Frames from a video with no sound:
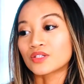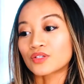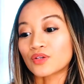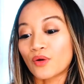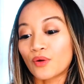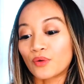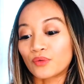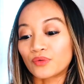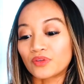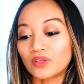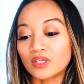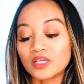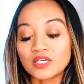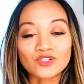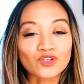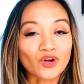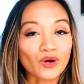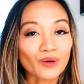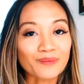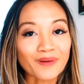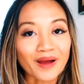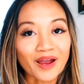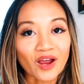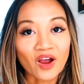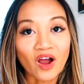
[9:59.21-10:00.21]
So these
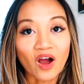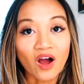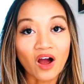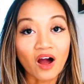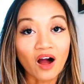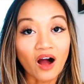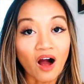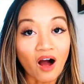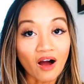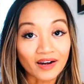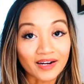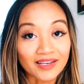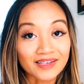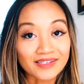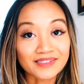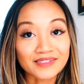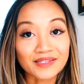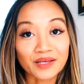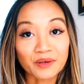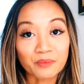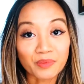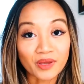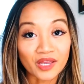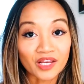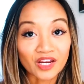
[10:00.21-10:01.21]
are my
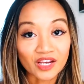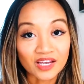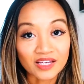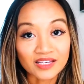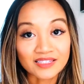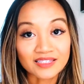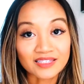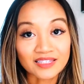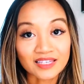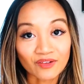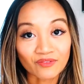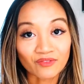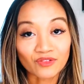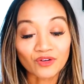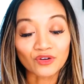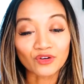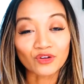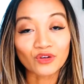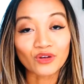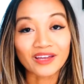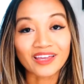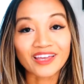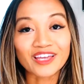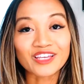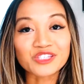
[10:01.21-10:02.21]
honest opinions. If
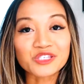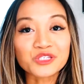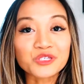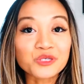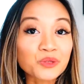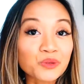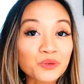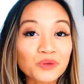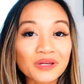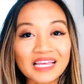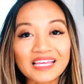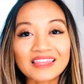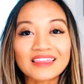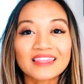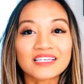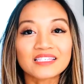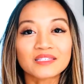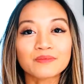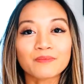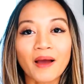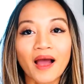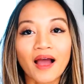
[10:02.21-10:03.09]
you're looking to get this